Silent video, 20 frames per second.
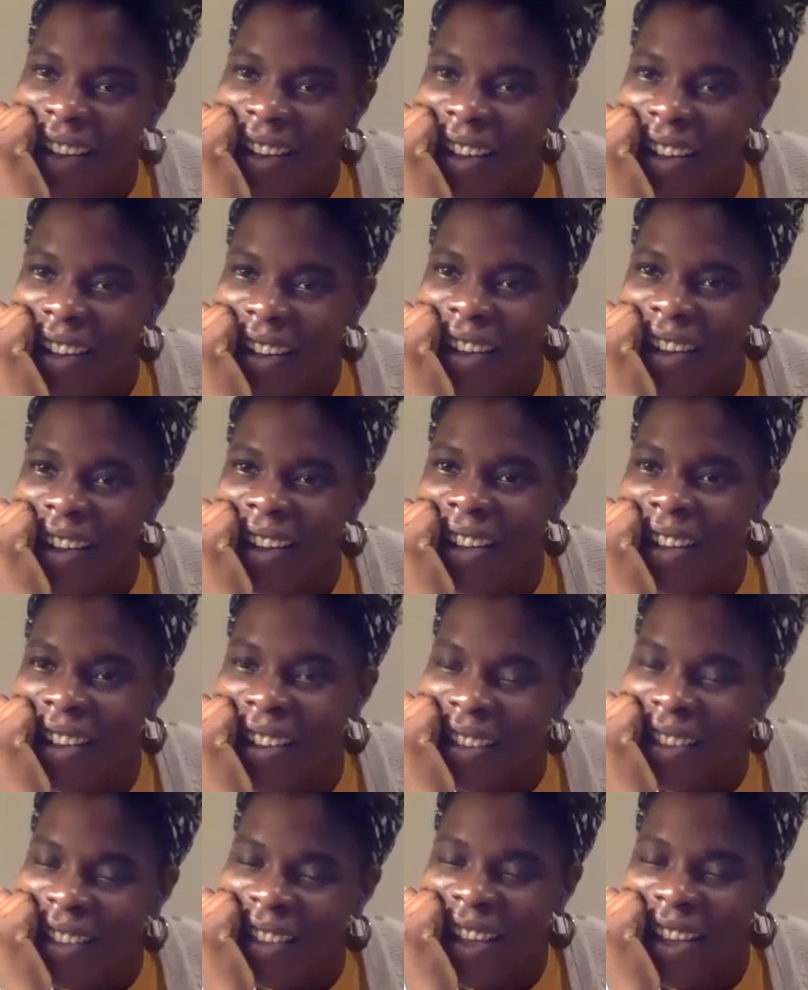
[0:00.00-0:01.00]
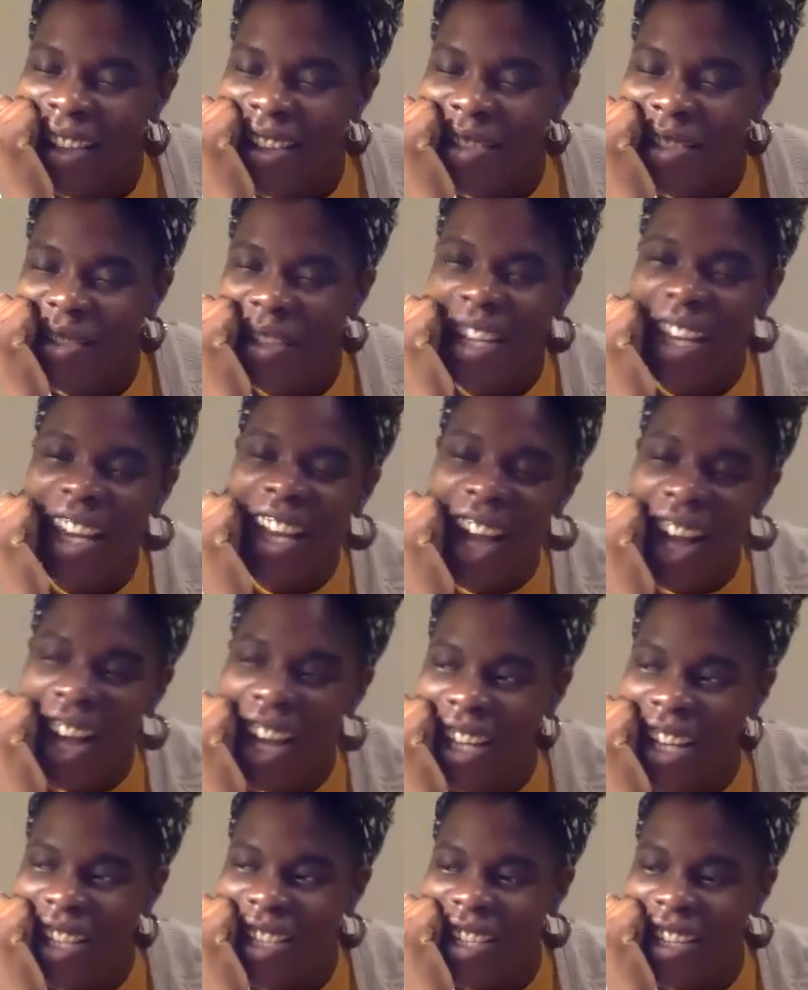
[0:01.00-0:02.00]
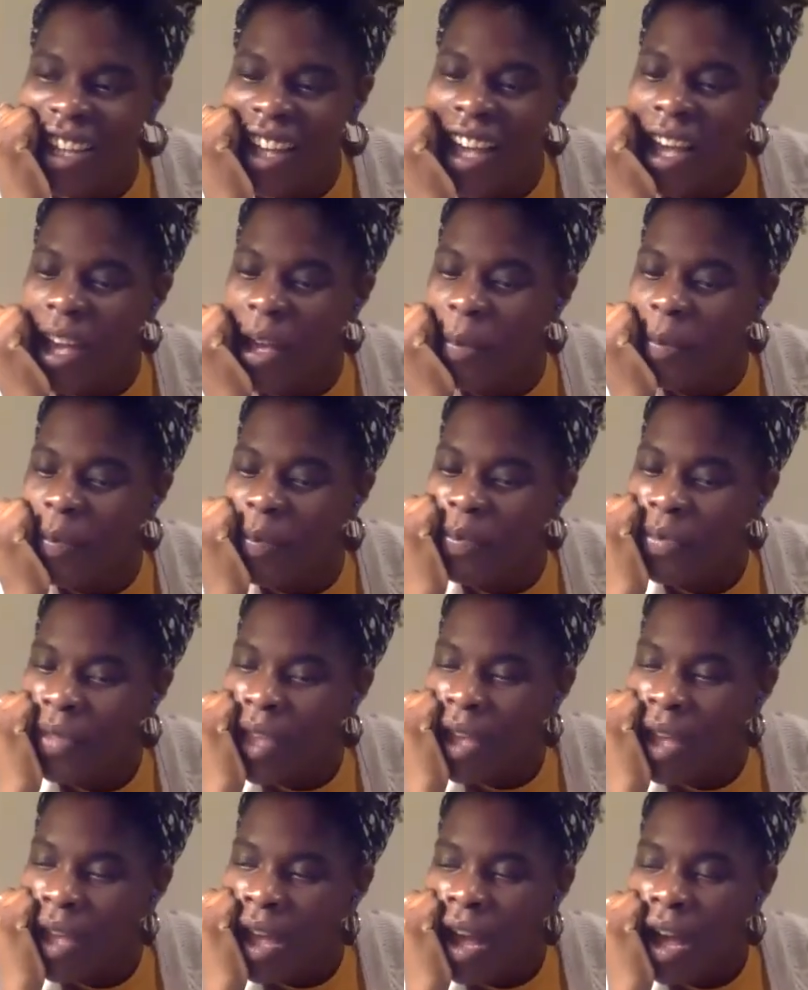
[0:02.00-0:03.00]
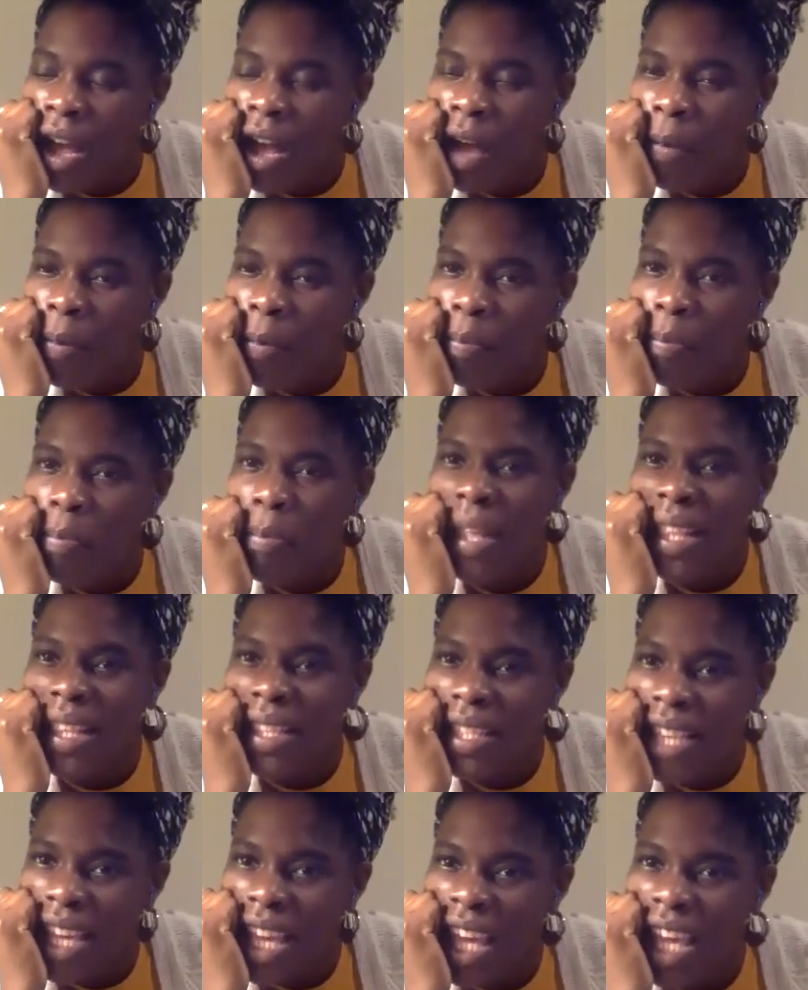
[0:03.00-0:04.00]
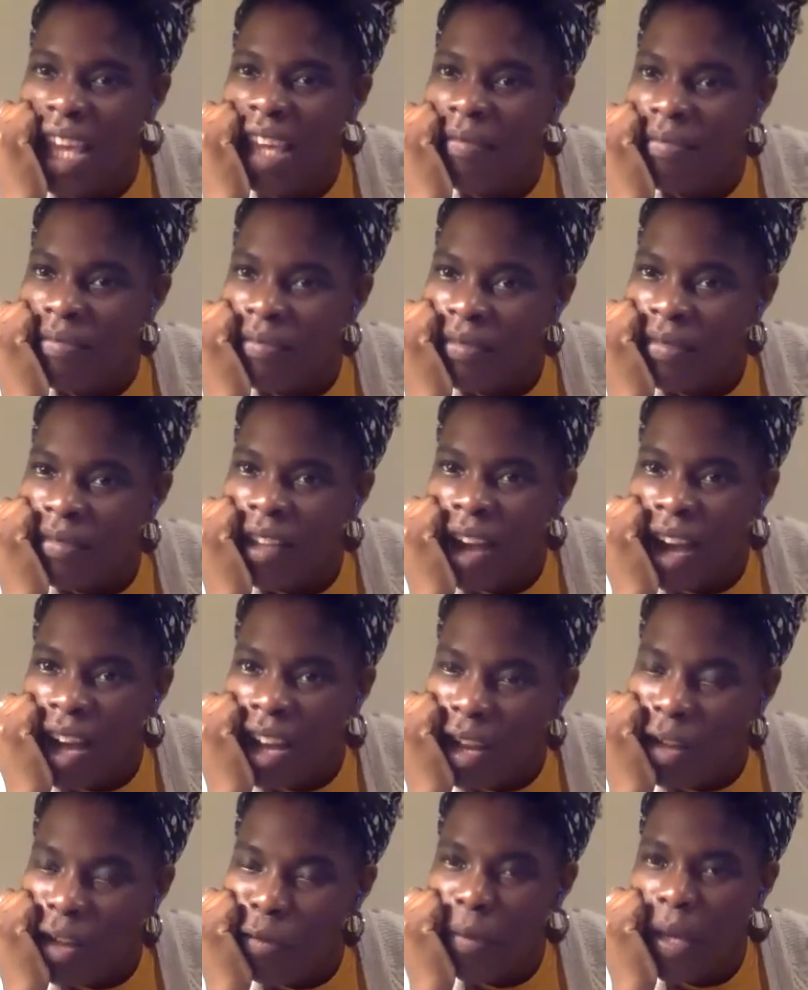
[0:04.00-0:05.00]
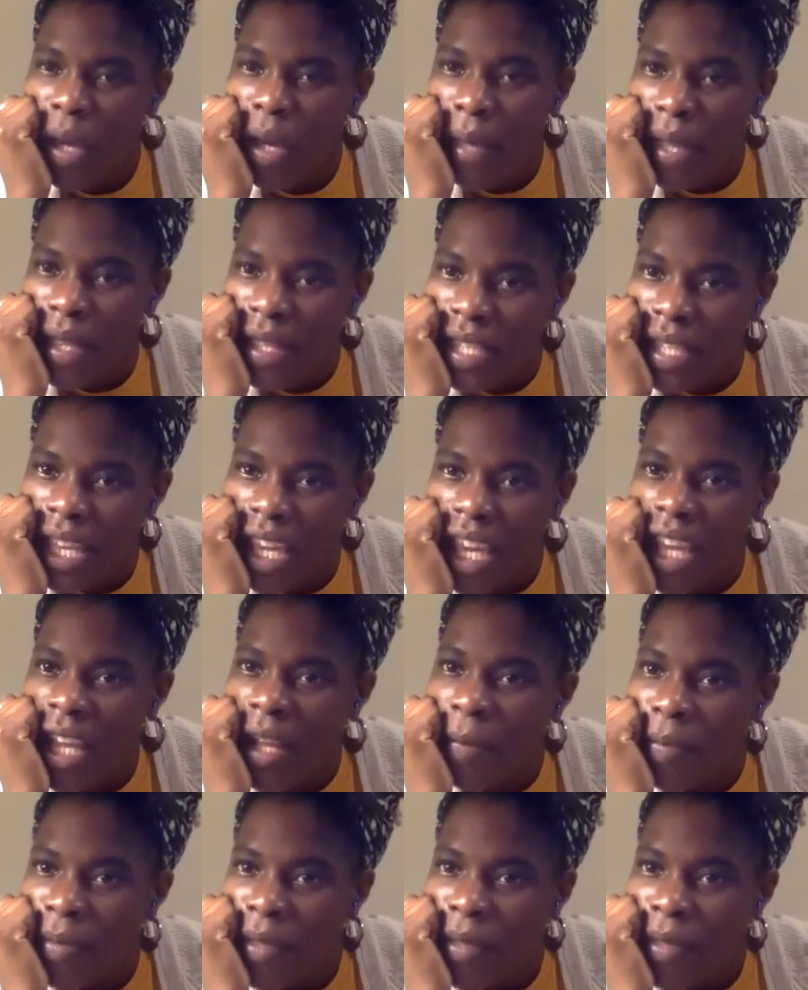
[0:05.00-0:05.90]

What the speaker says: Oh, that's really kind. Mint tea. I love me a mint tea.